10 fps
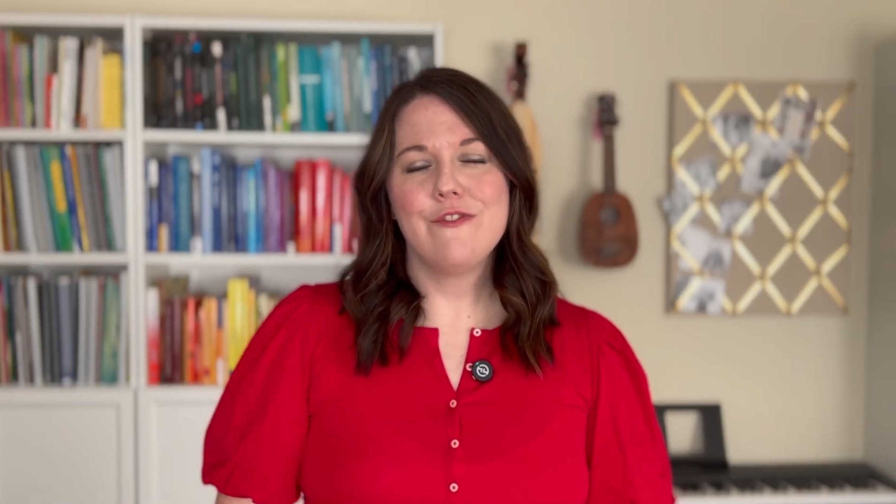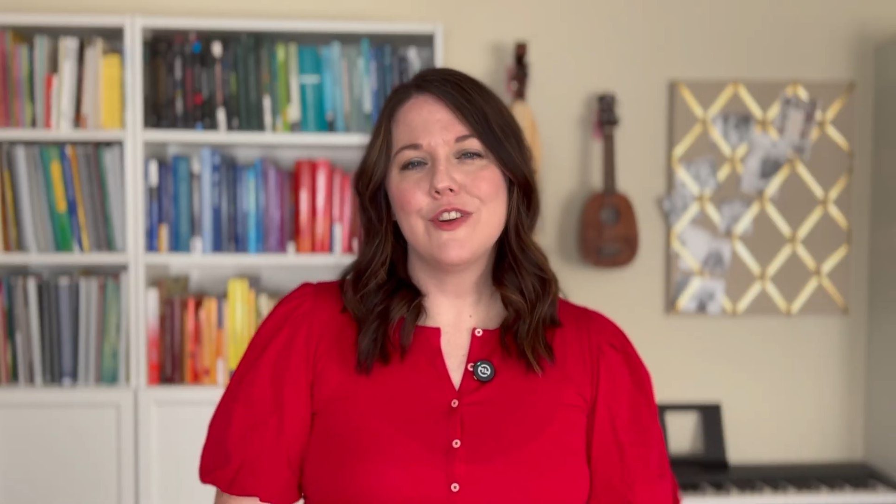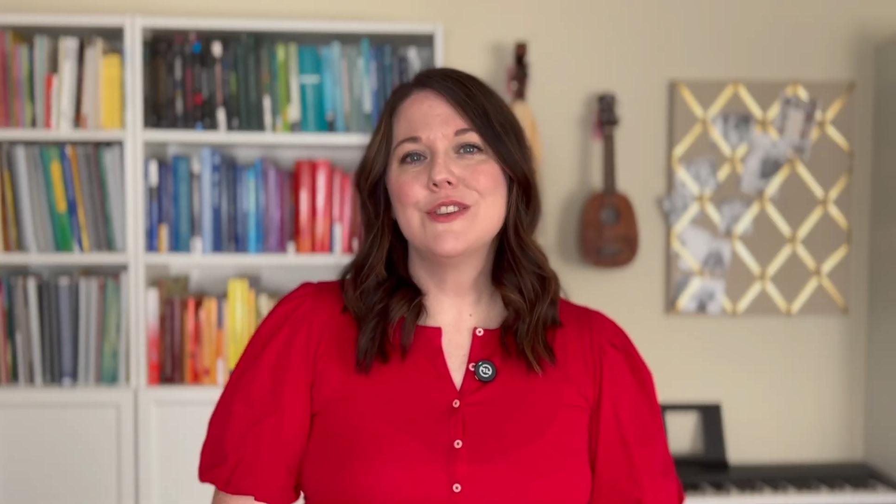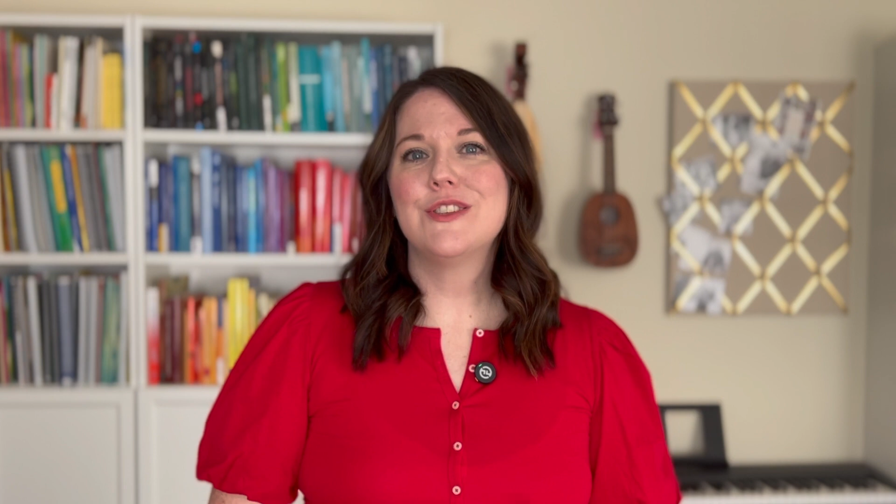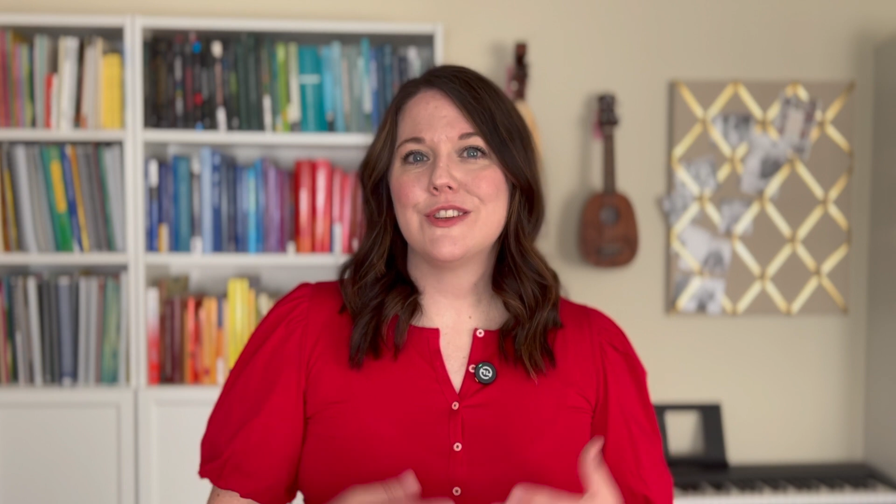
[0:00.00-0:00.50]

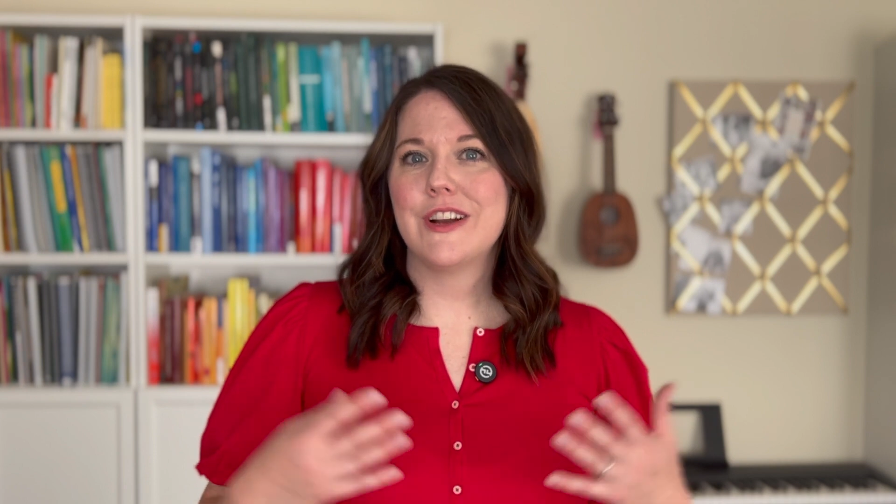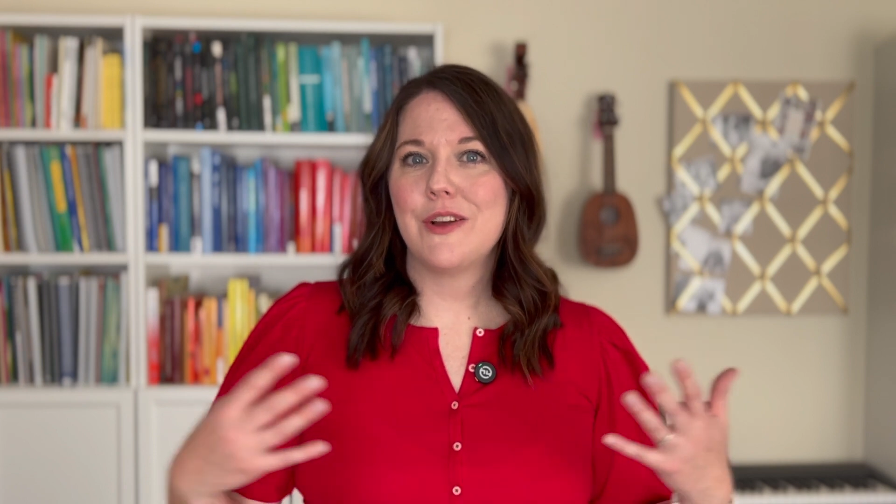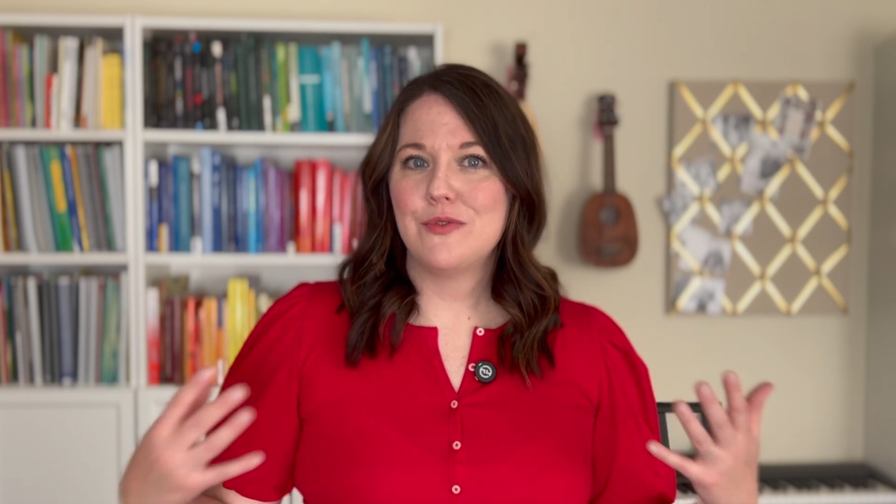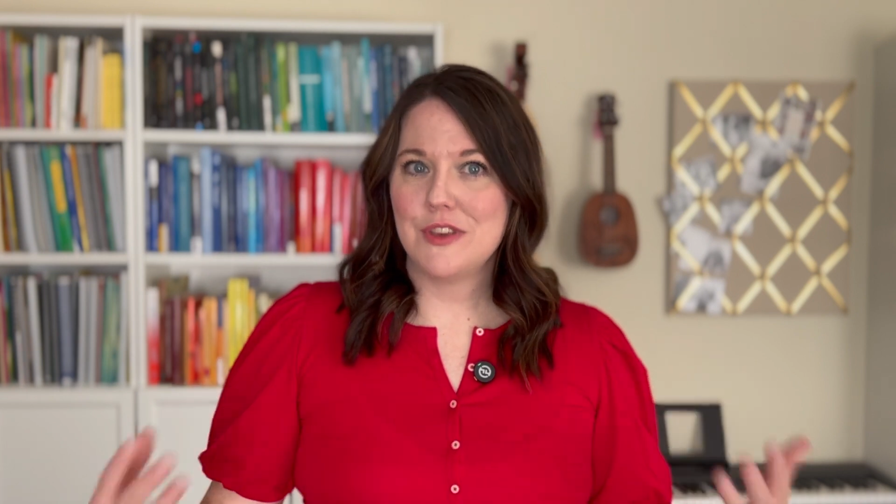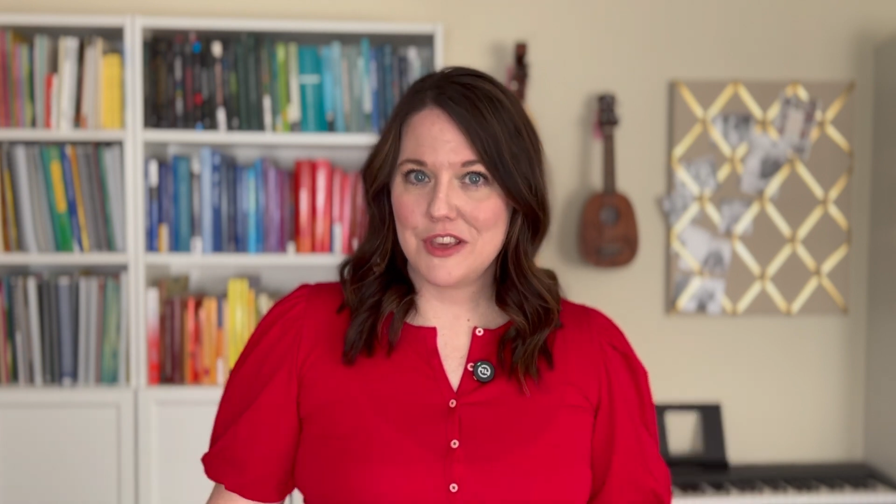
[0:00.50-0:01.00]
first start
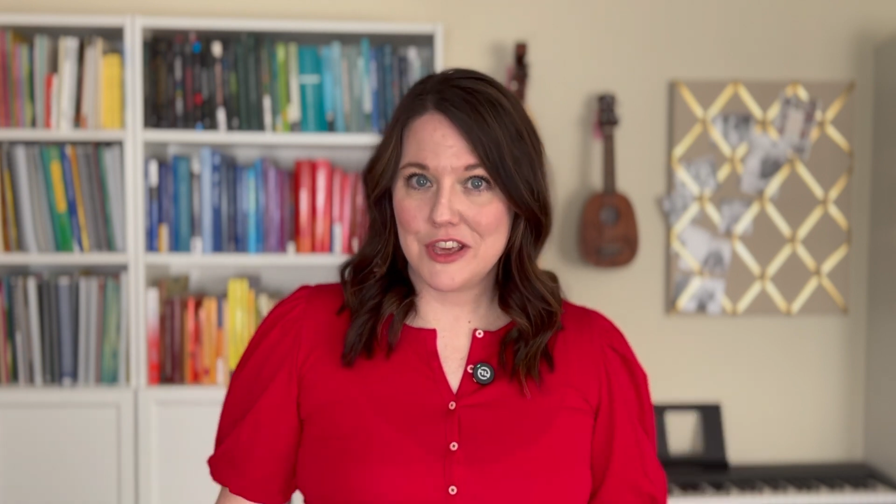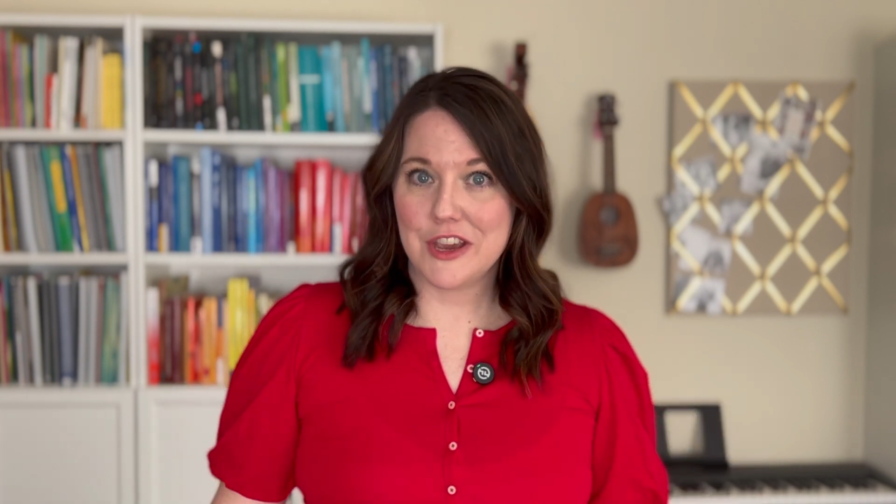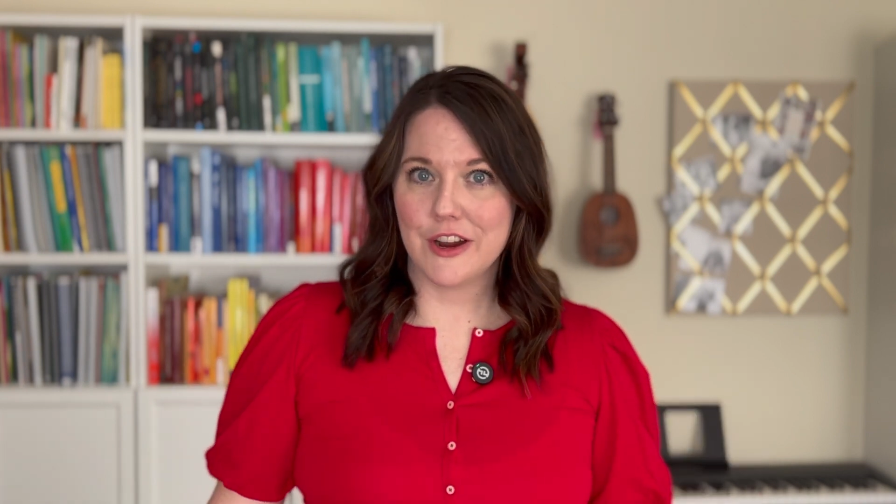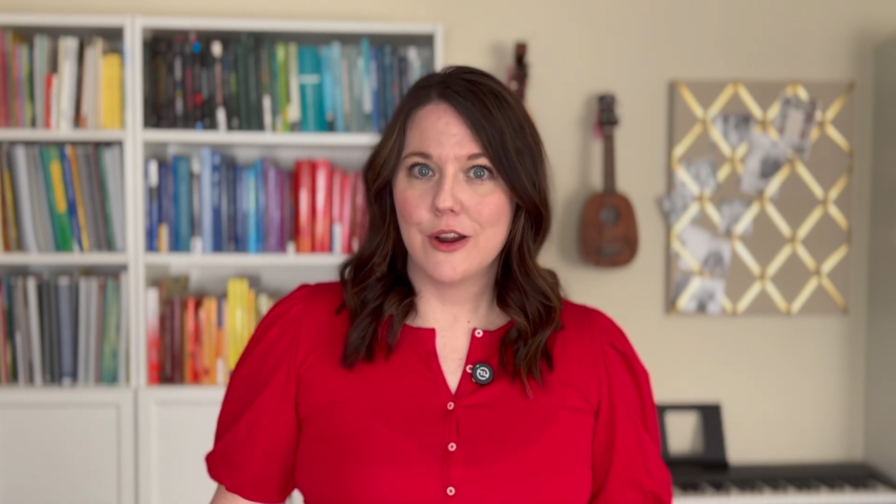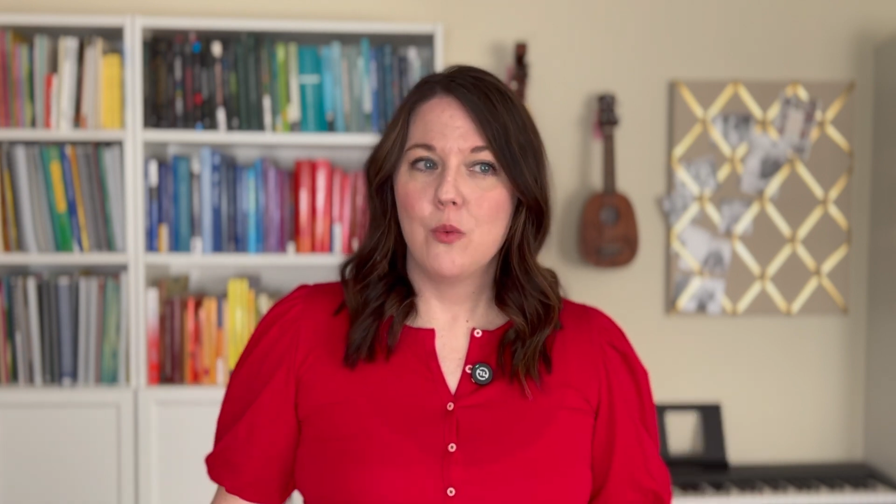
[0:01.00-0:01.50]
out the
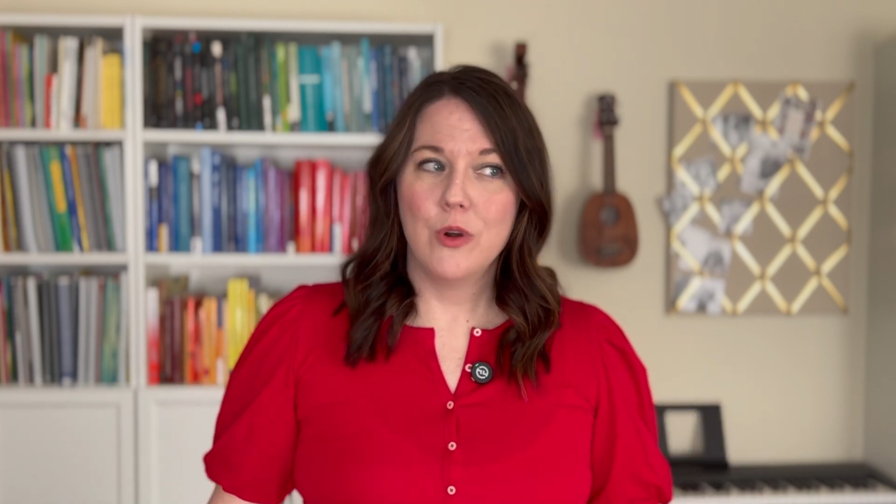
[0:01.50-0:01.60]
year,